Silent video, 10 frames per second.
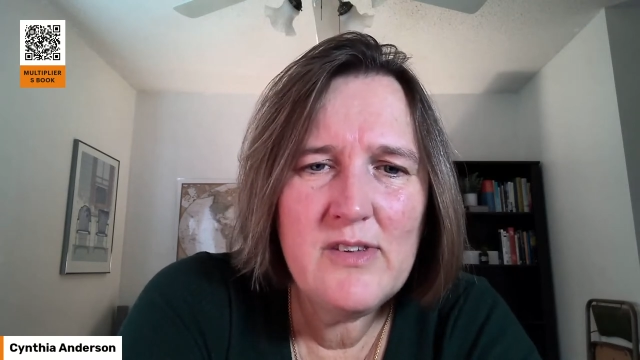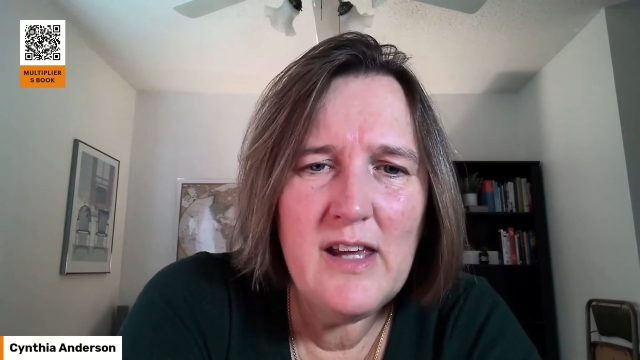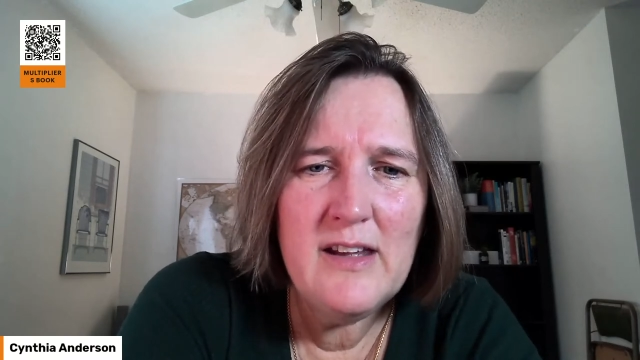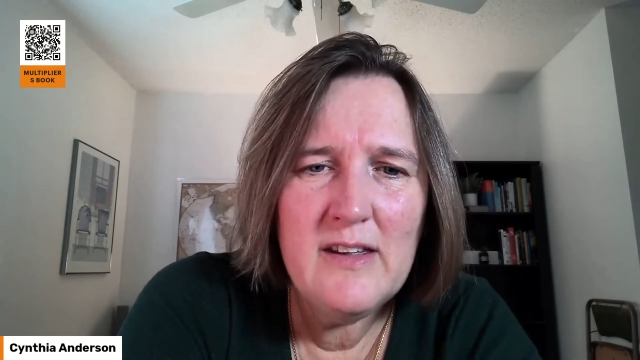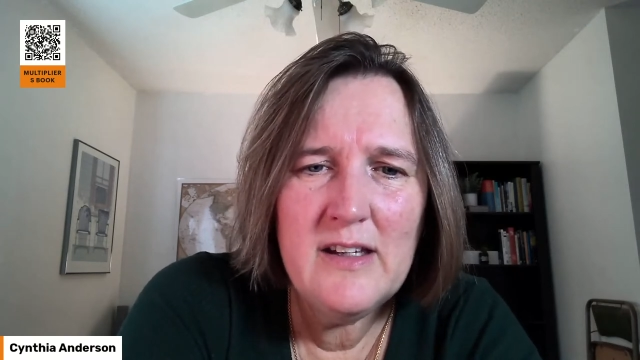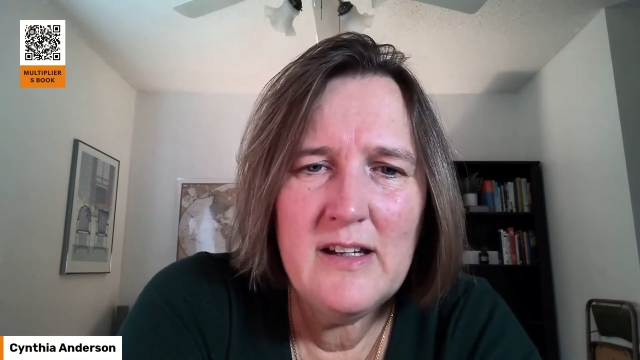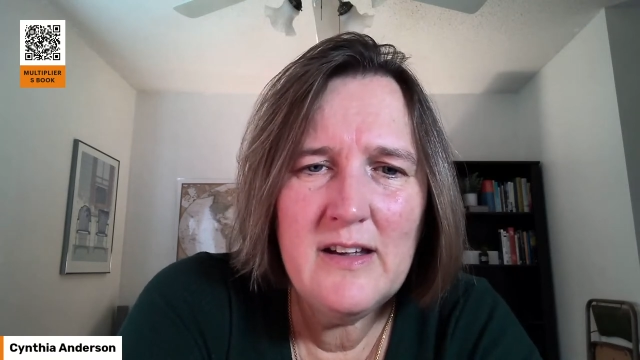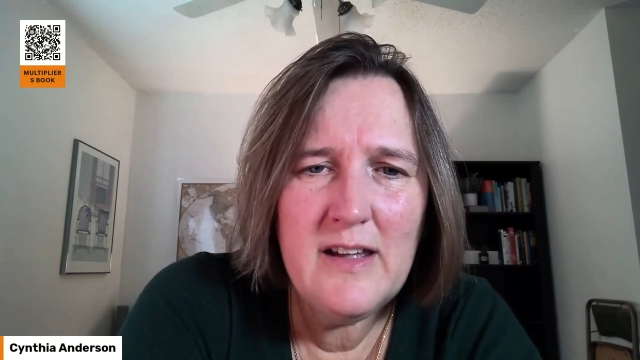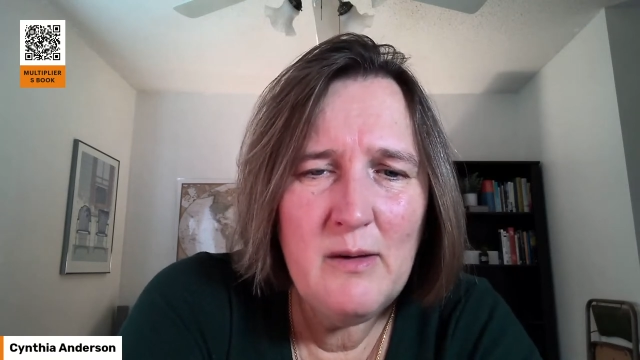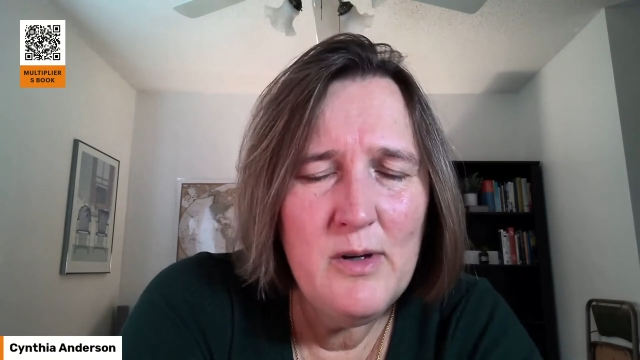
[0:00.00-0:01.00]
and
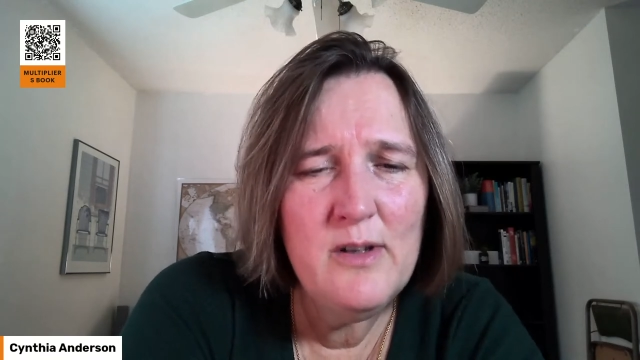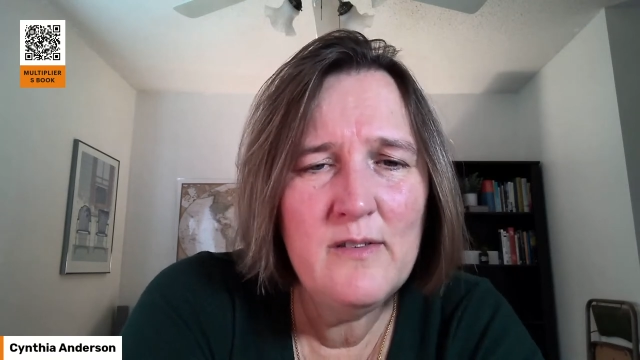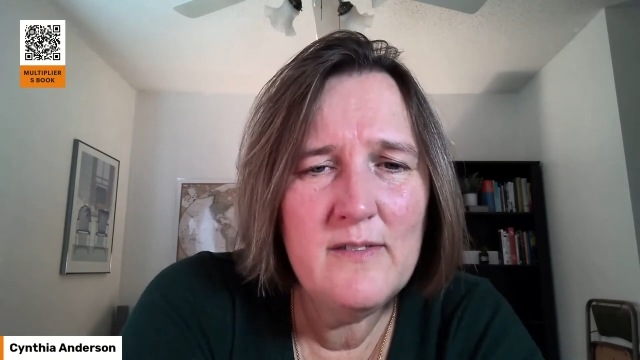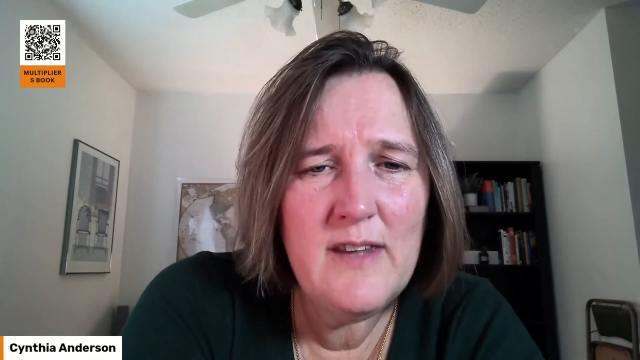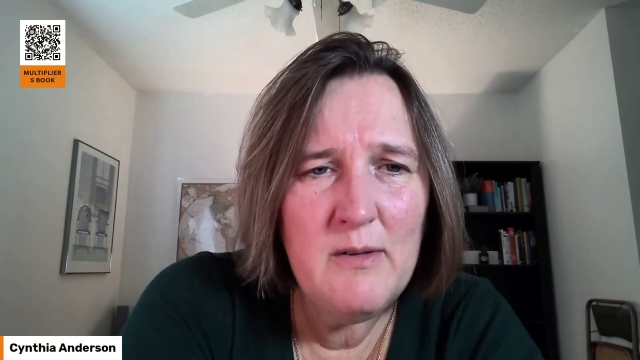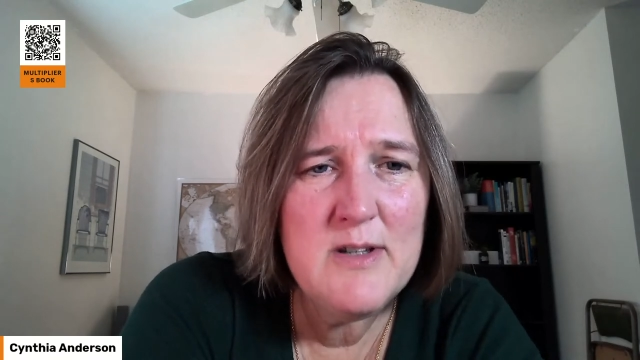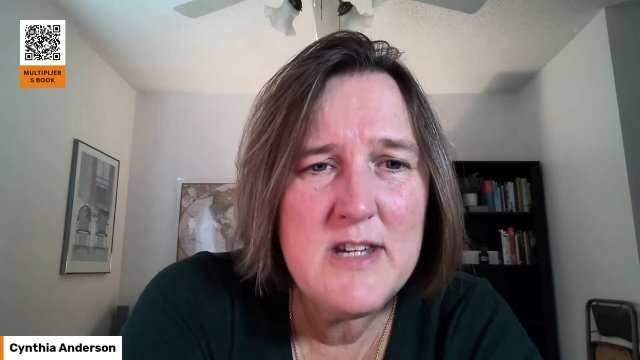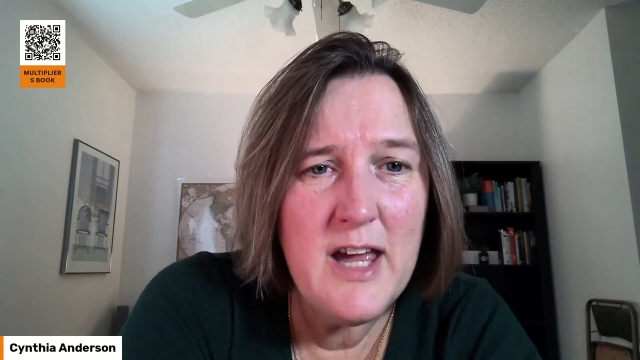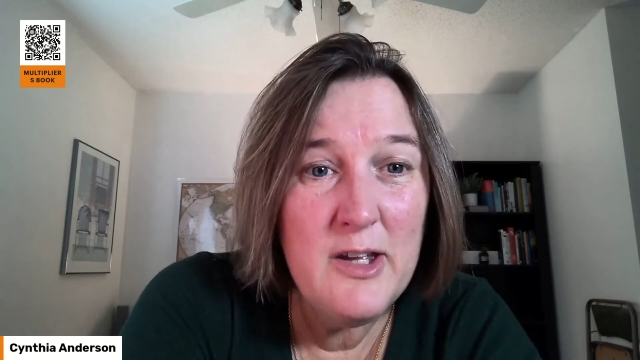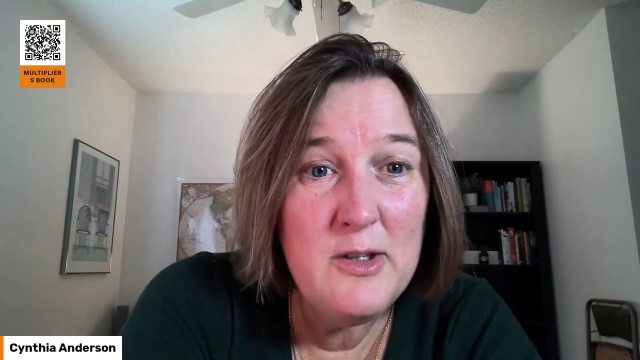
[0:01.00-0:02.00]
then they will
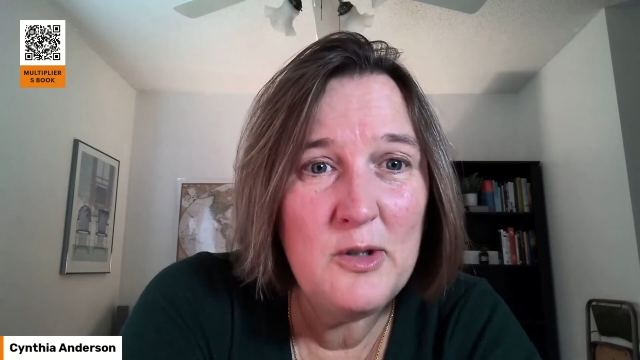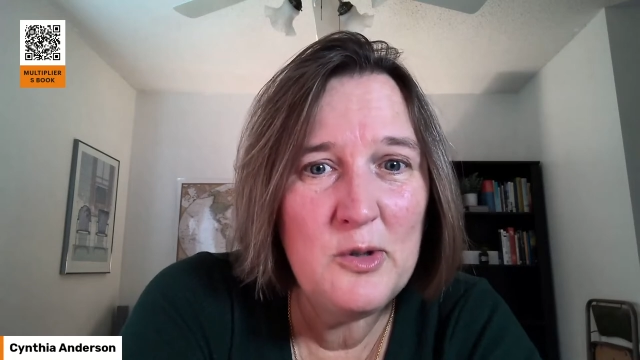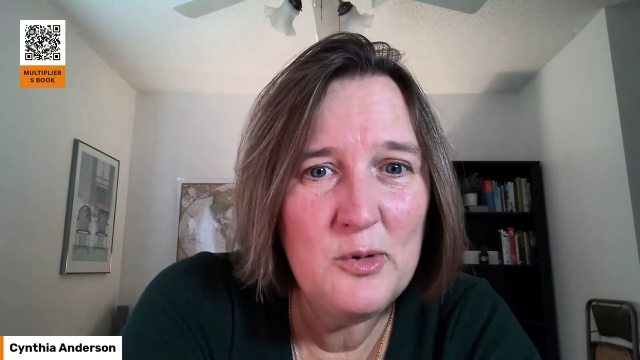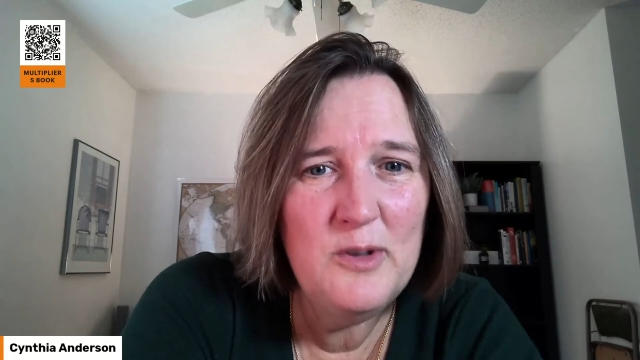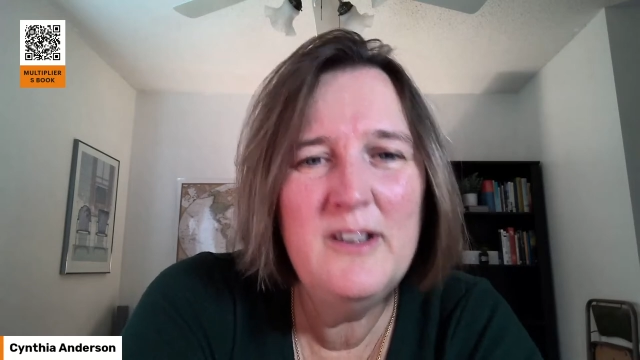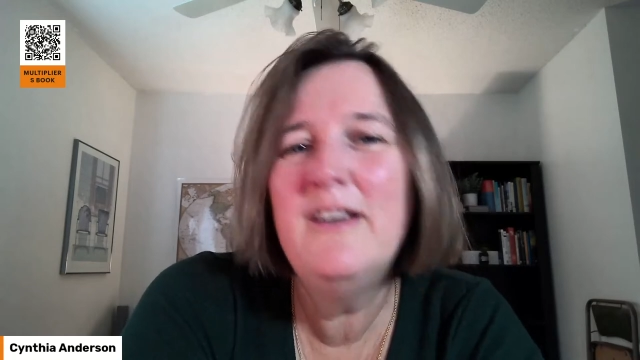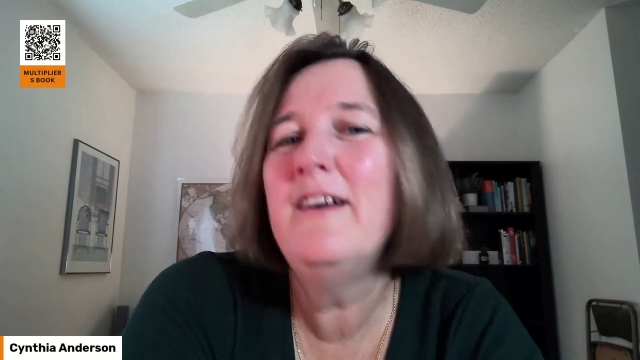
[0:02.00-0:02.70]
tell you